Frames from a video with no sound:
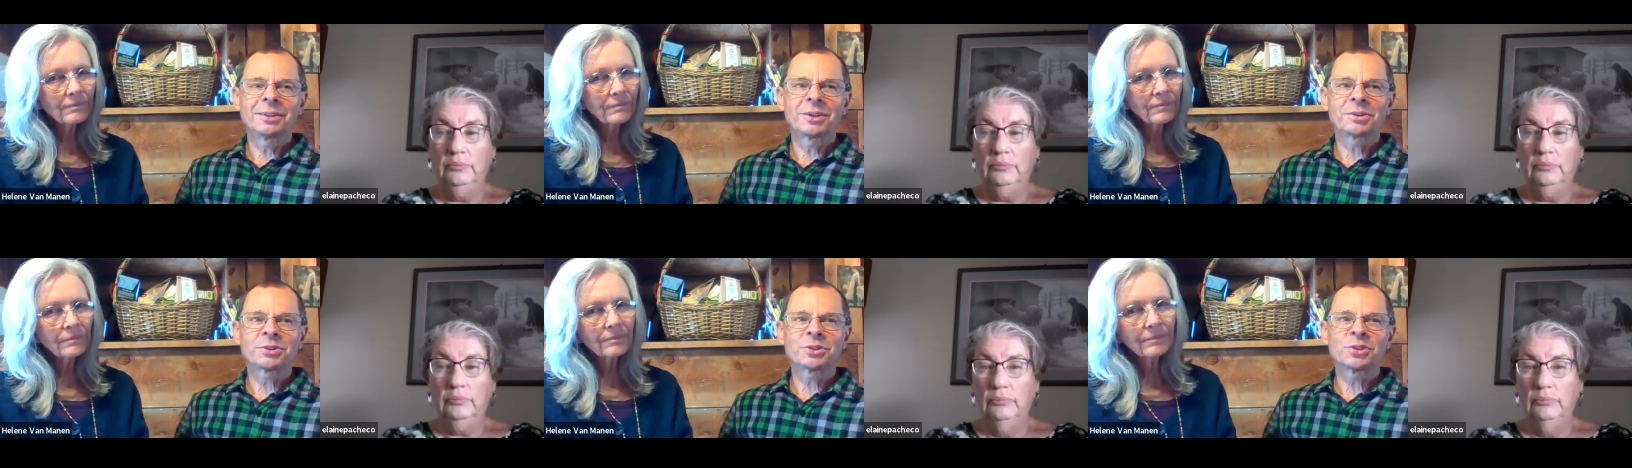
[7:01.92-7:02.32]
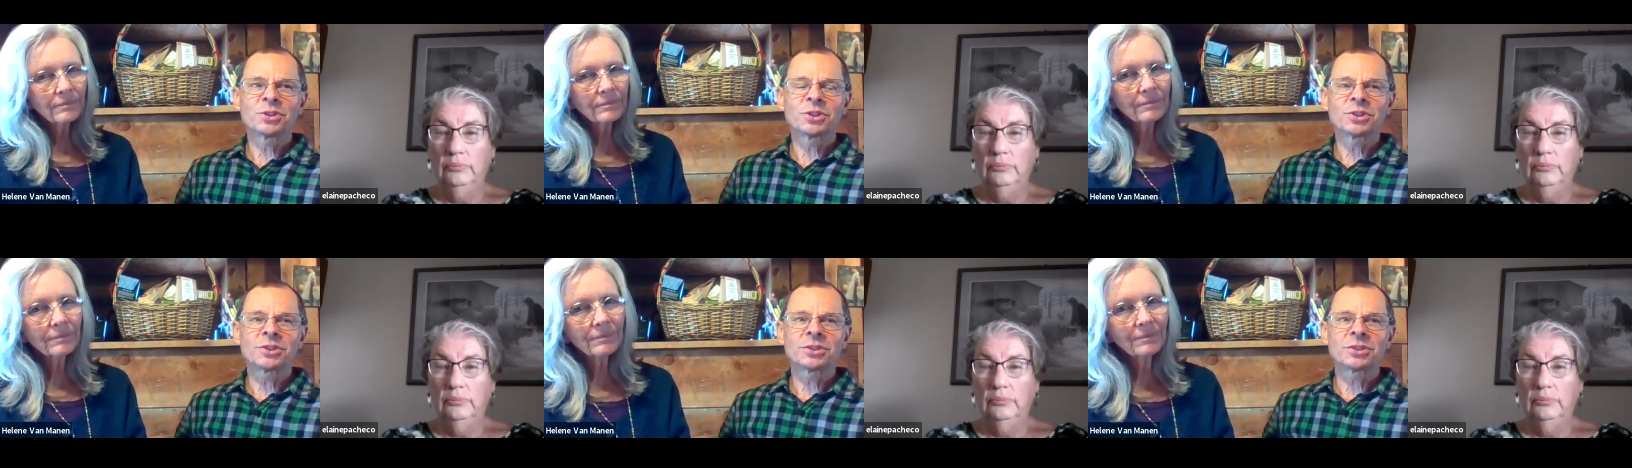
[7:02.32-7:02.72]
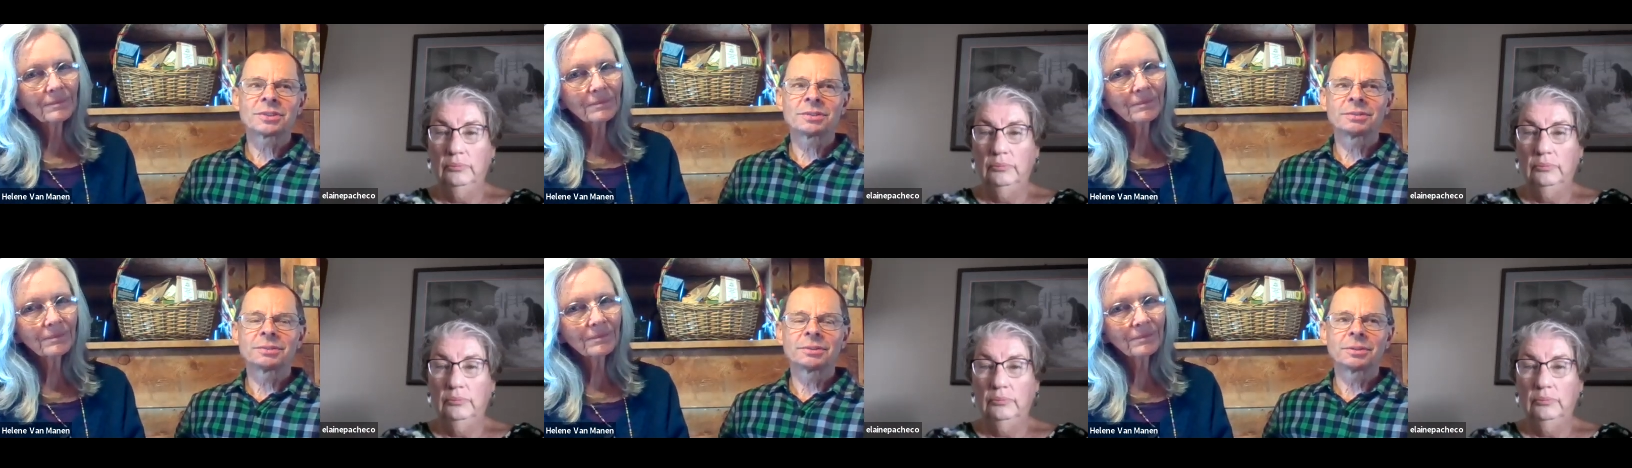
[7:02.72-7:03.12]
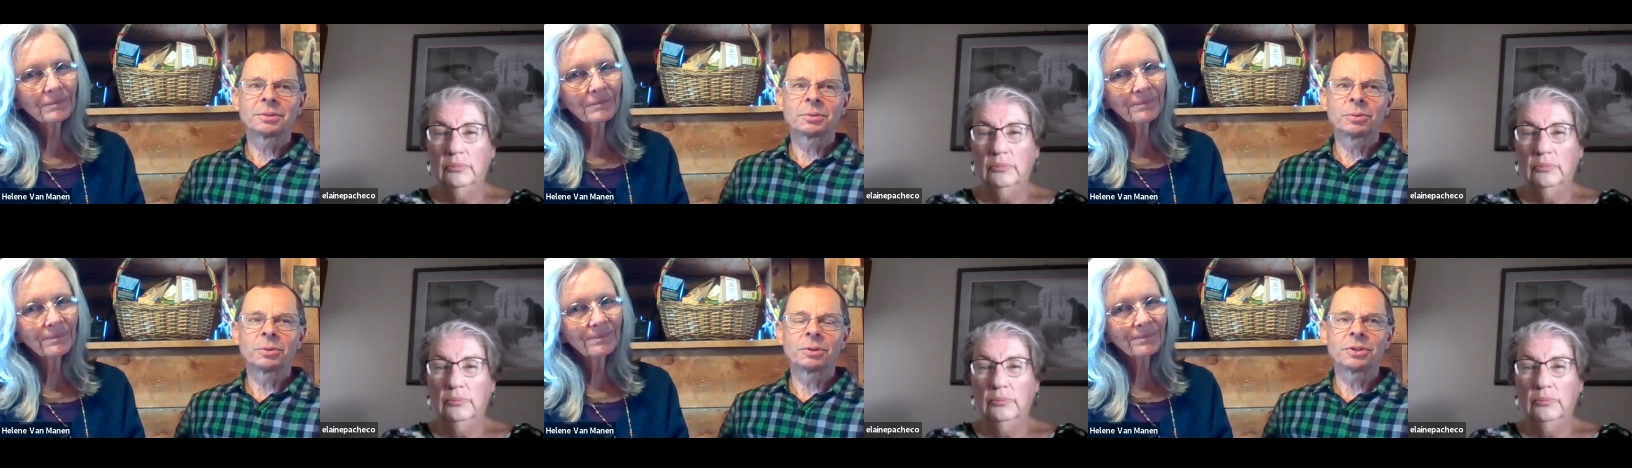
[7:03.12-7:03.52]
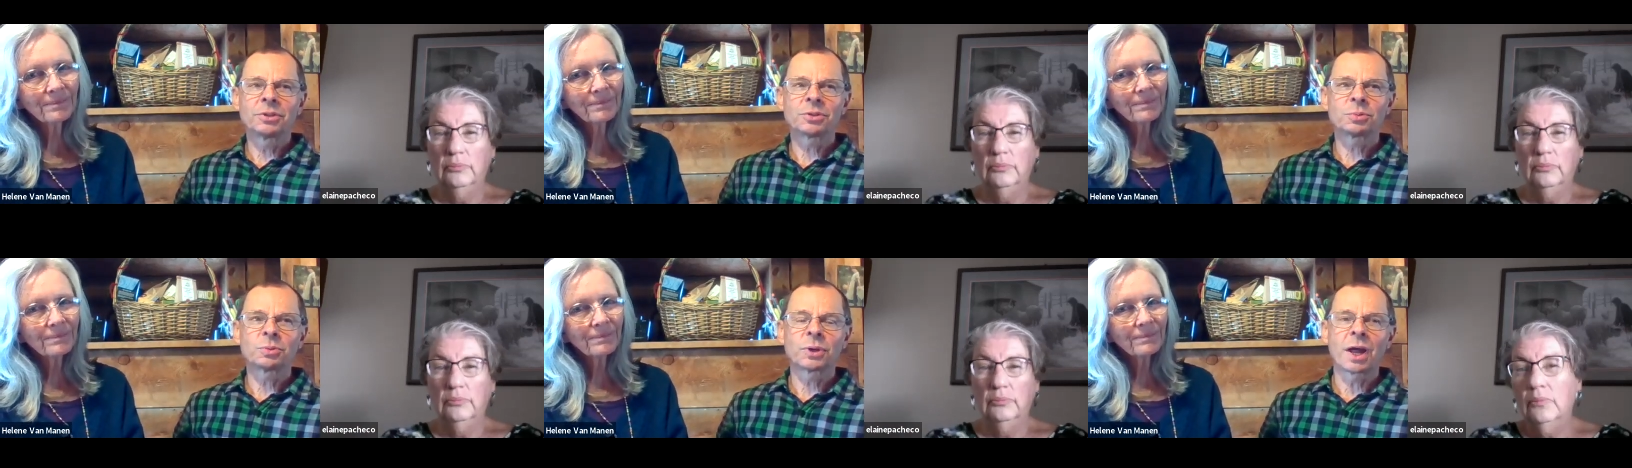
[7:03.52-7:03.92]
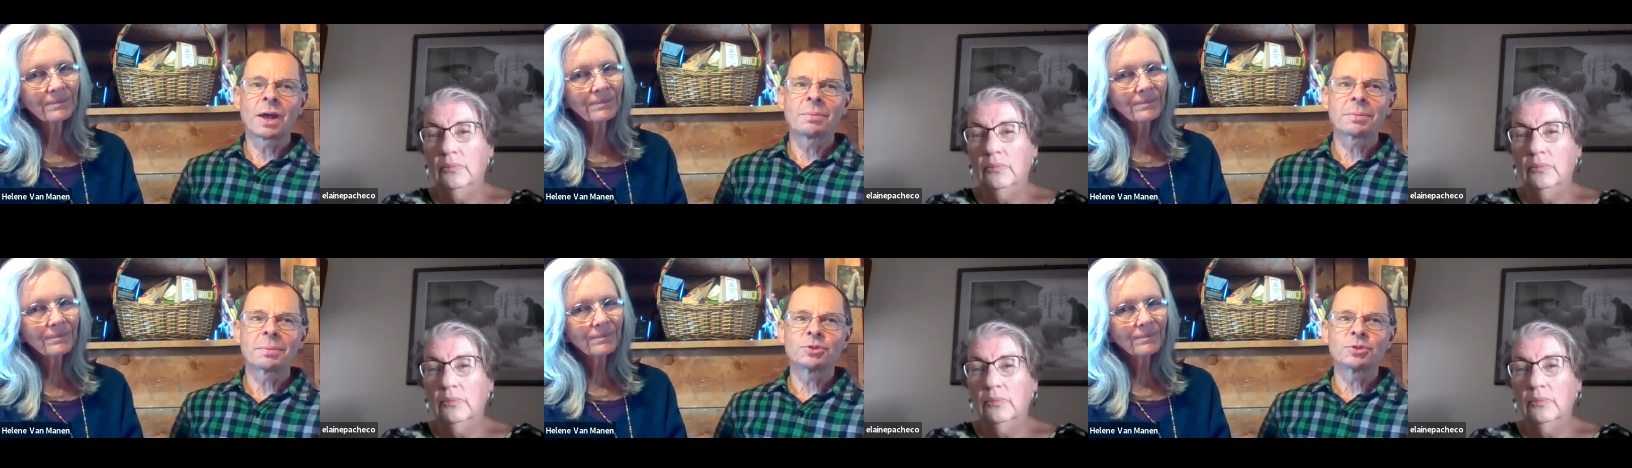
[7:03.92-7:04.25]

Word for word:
Speaker 1: there's this at least what I'm